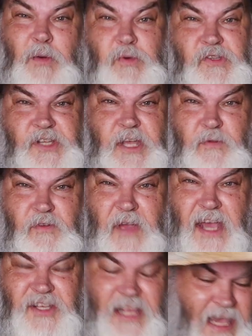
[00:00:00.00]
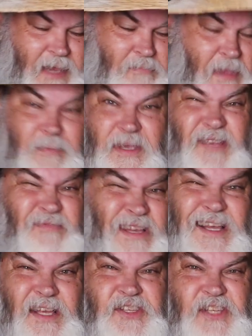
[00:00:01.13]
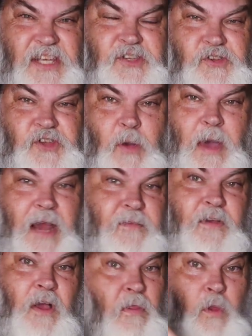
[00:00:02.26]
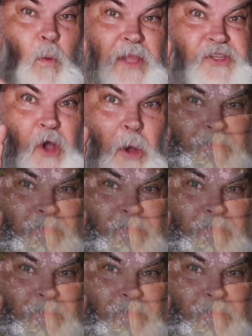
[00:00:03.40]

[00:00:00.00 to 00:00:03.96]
we'll see if we actually get maybe 6 or so out of the one top.